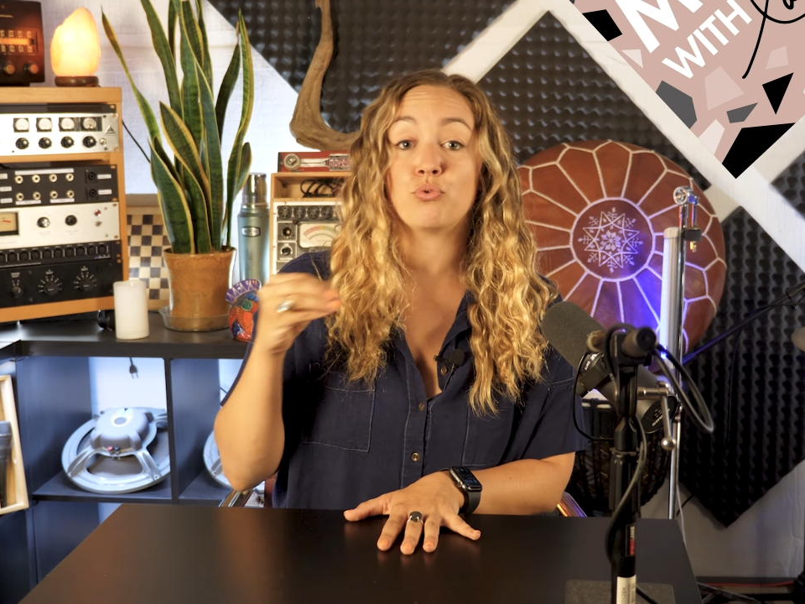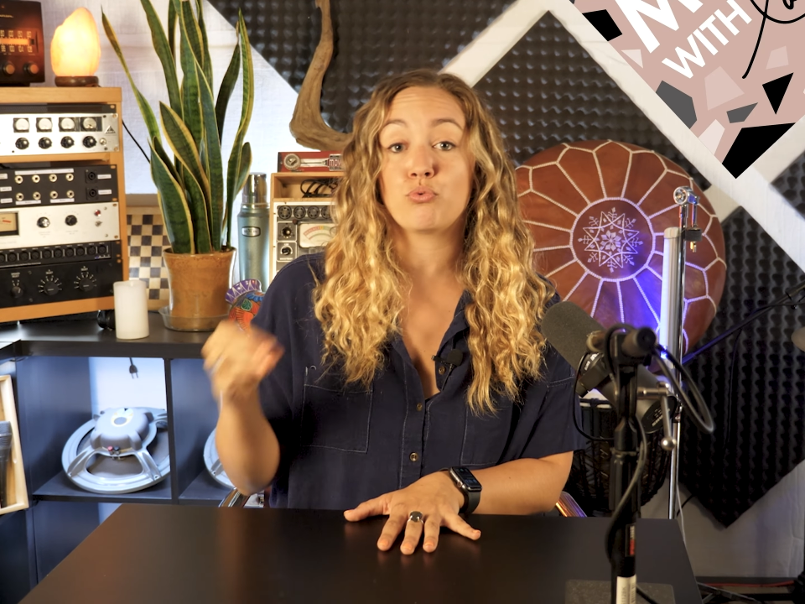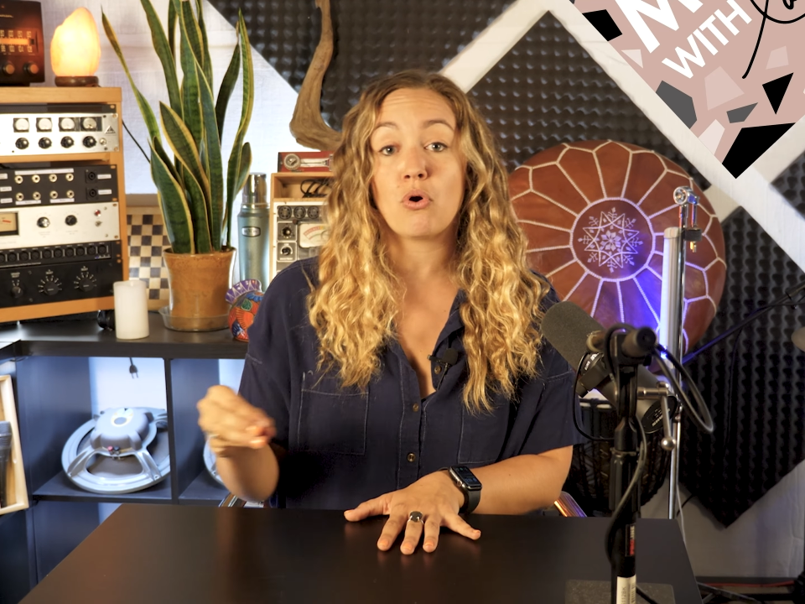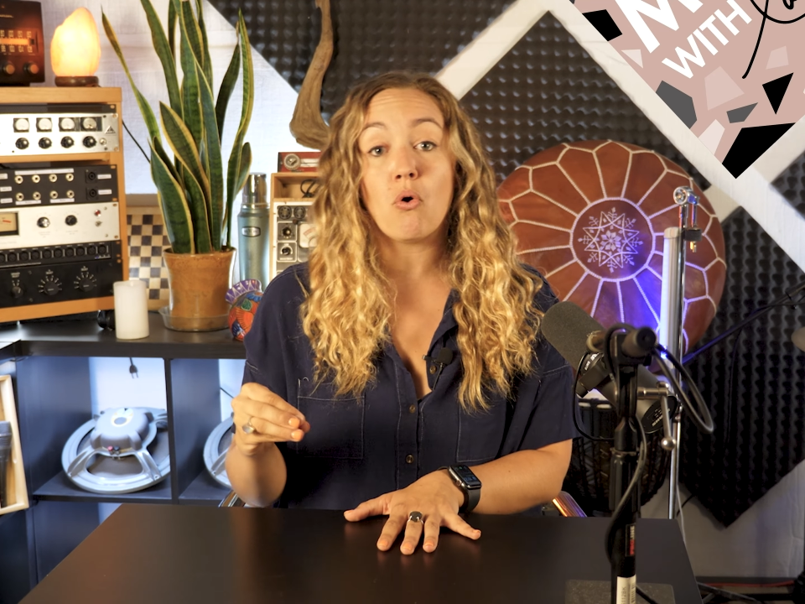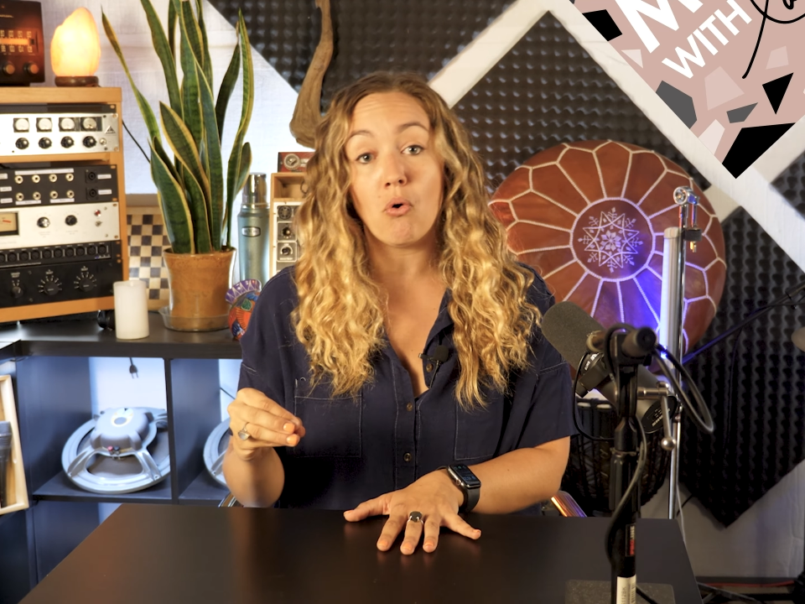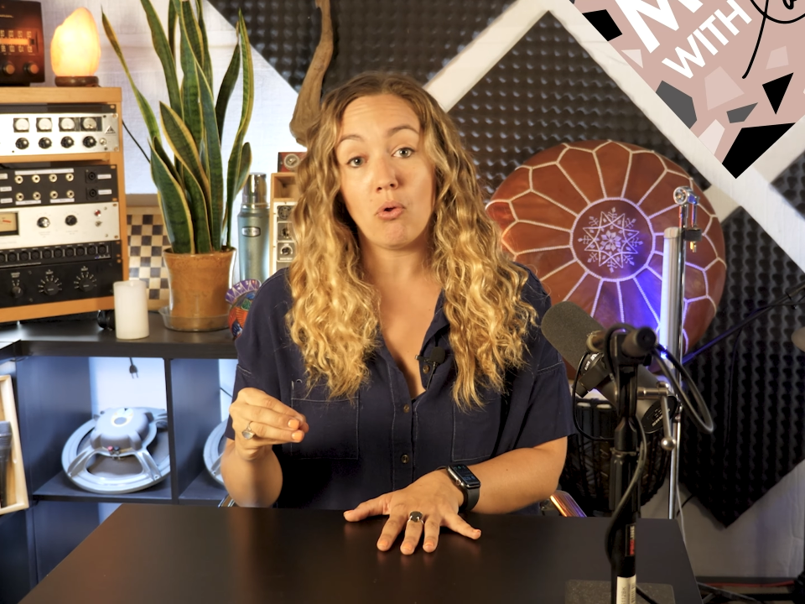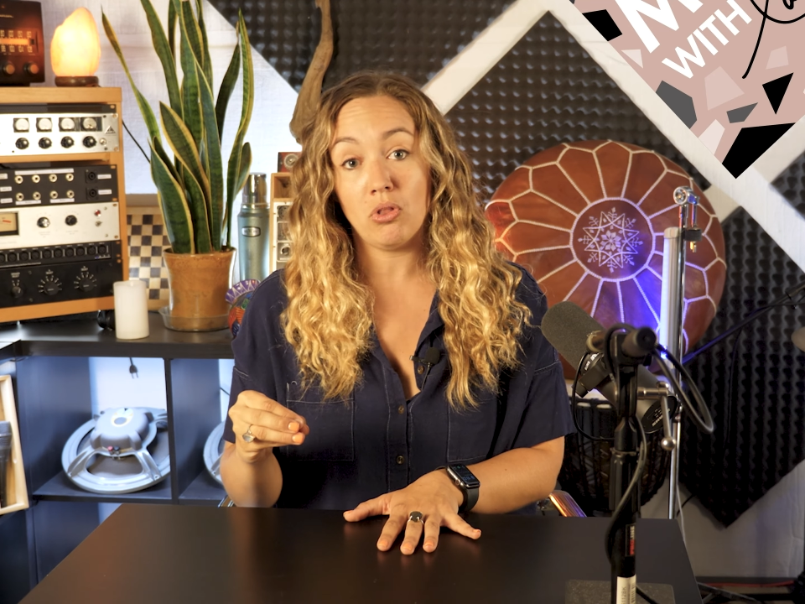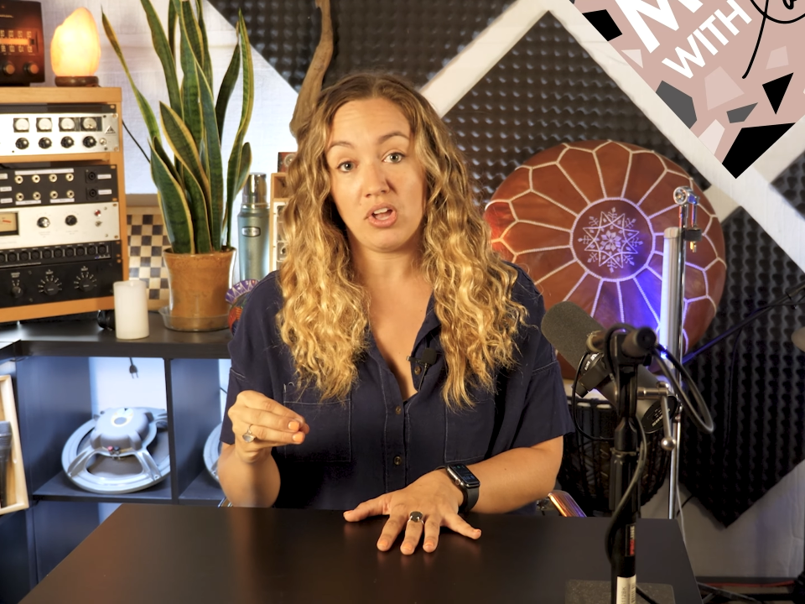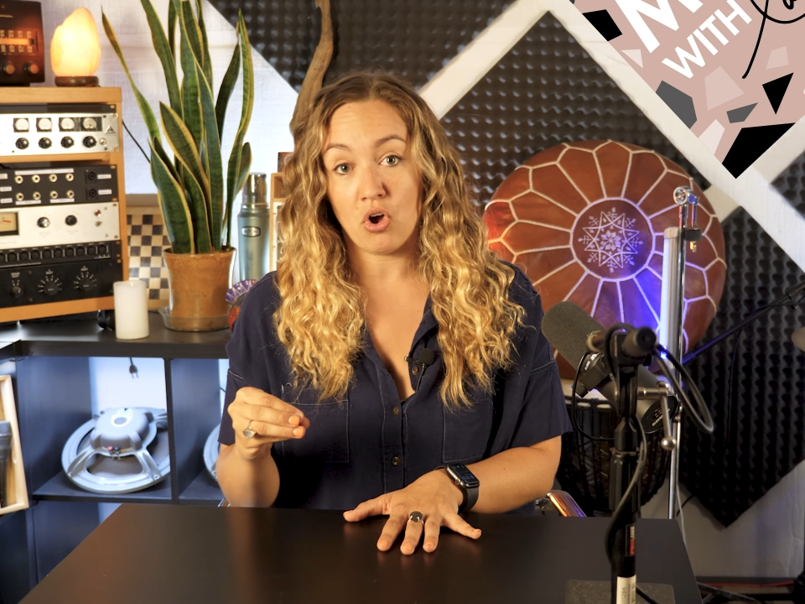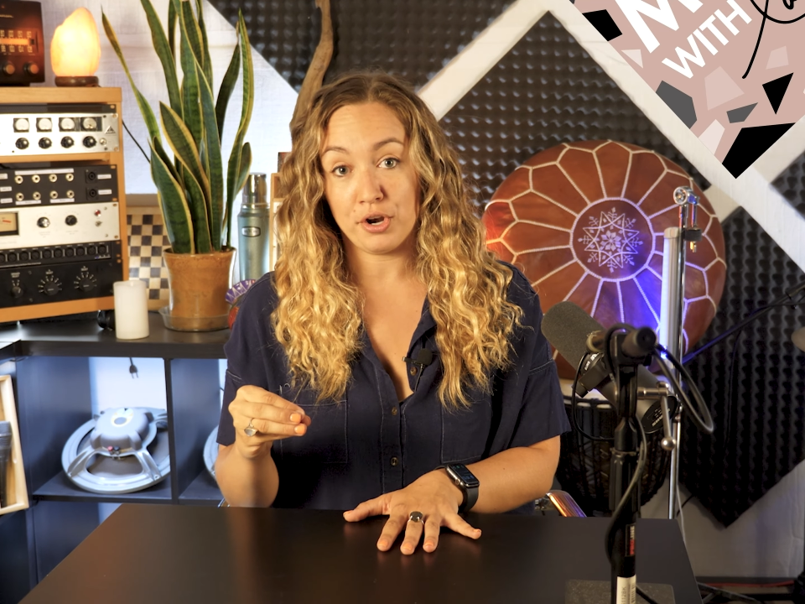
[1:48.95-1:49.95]

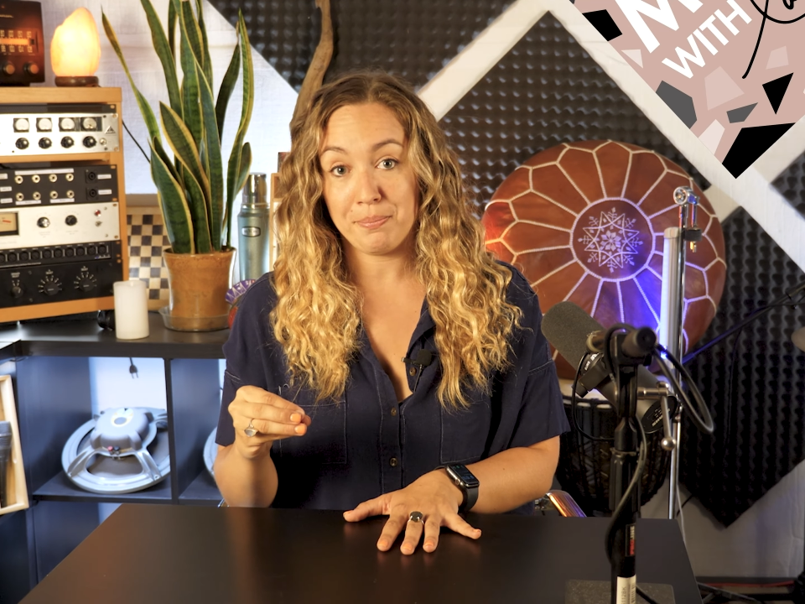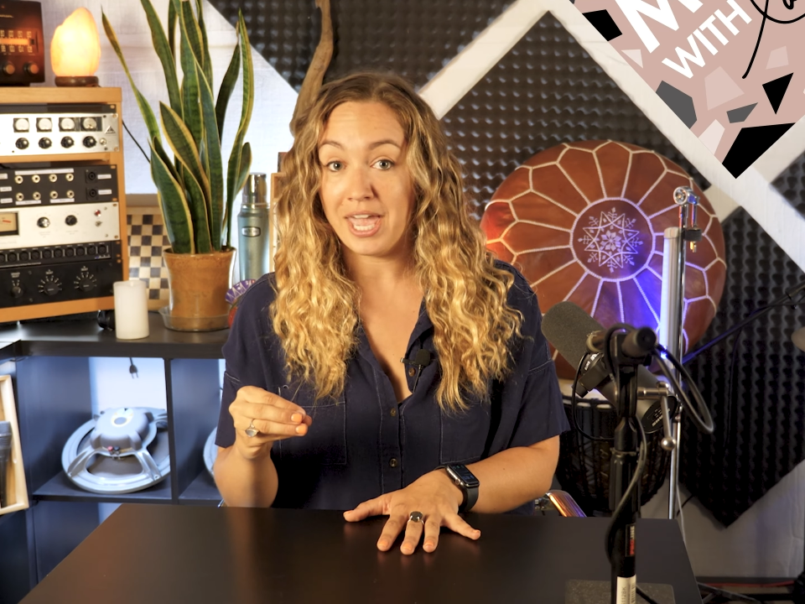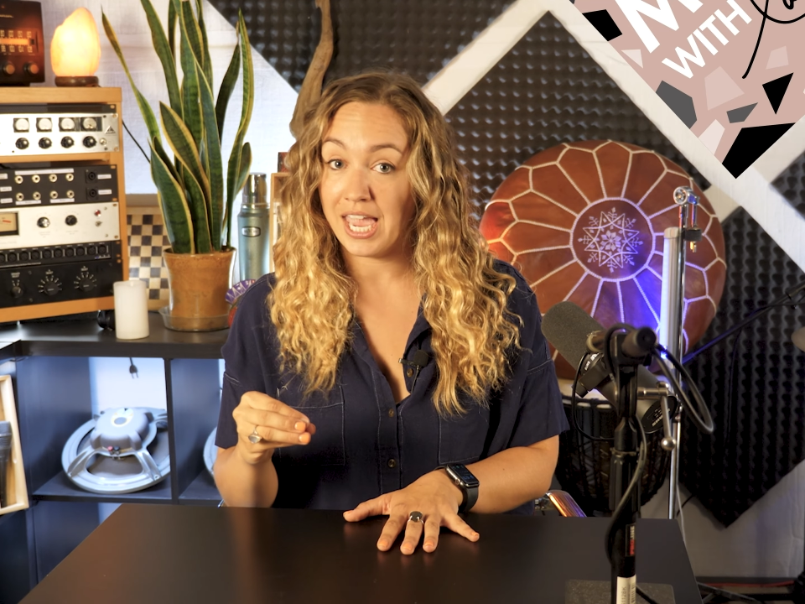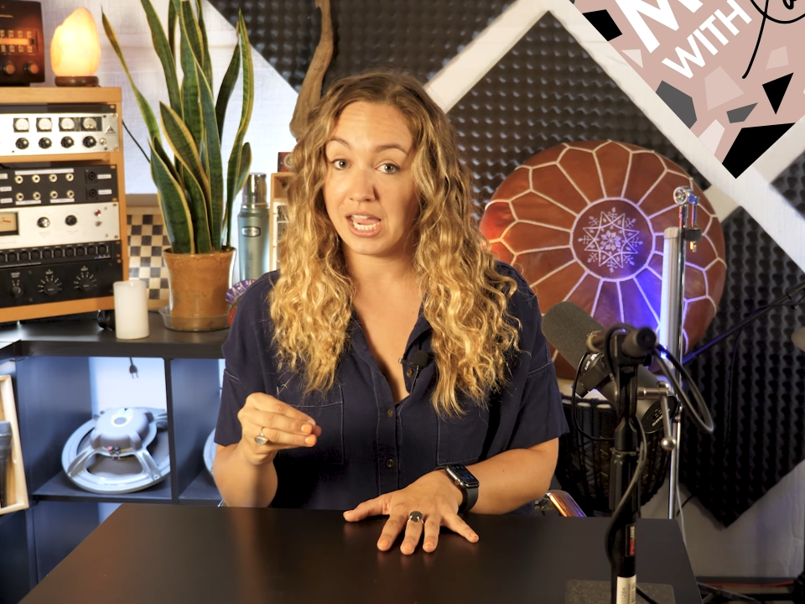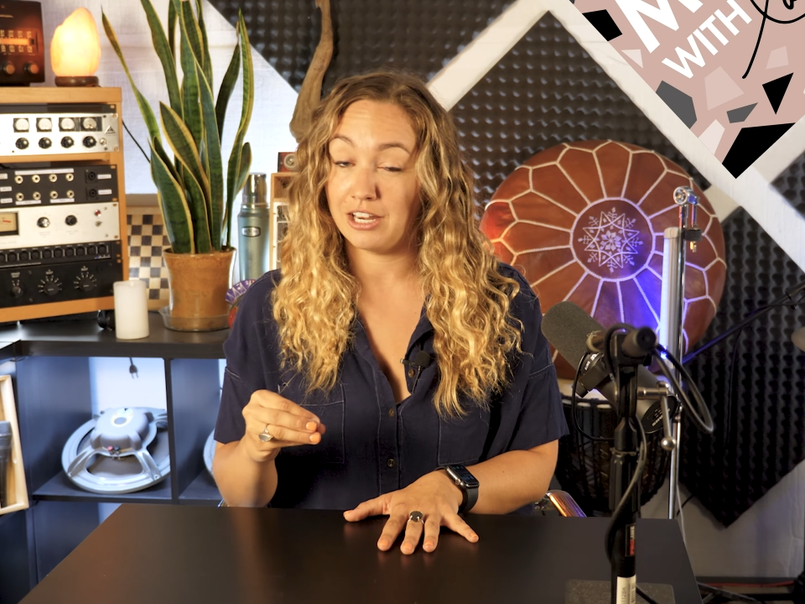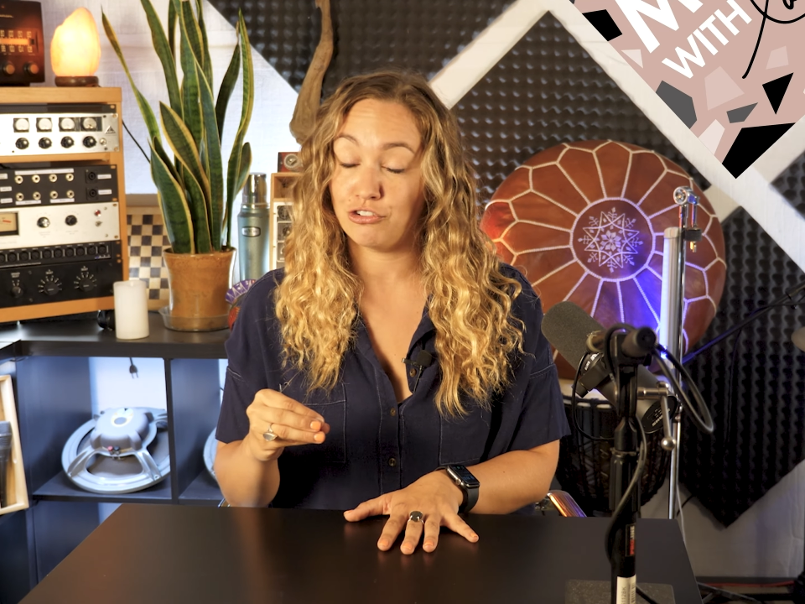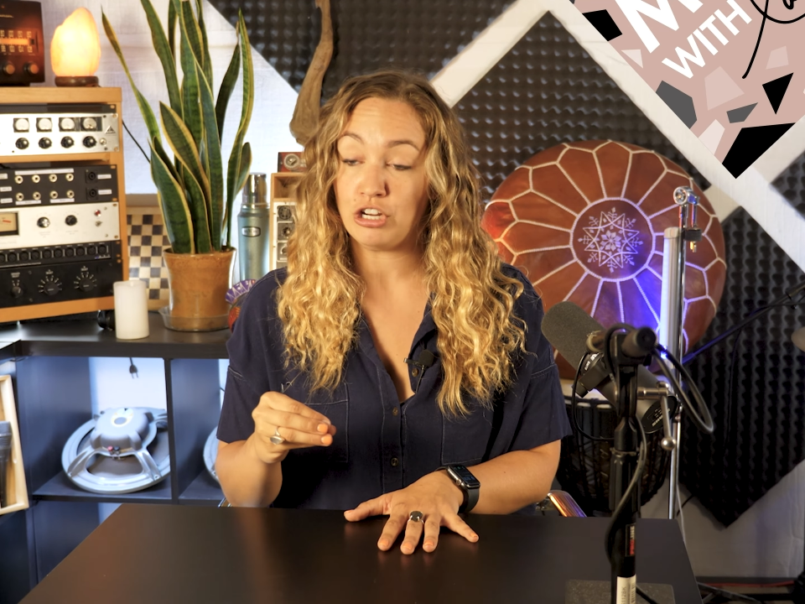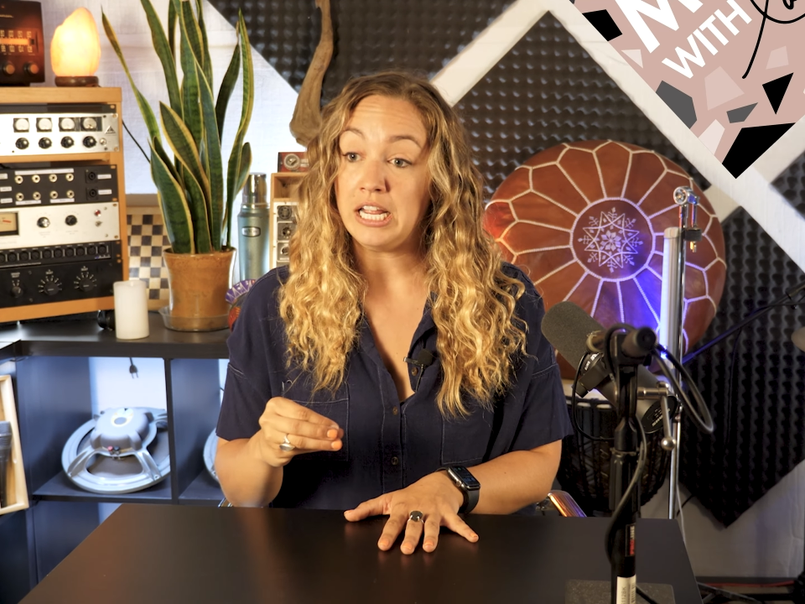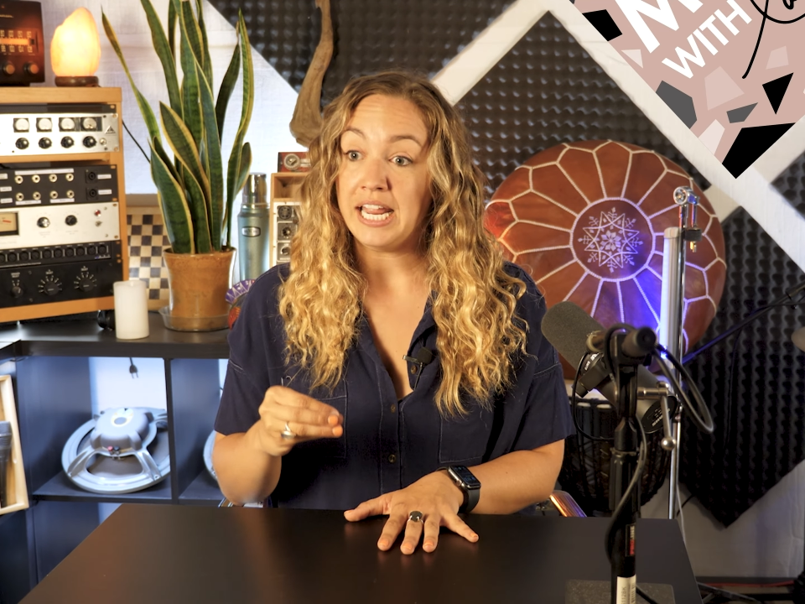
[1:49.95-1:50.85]
role on a page,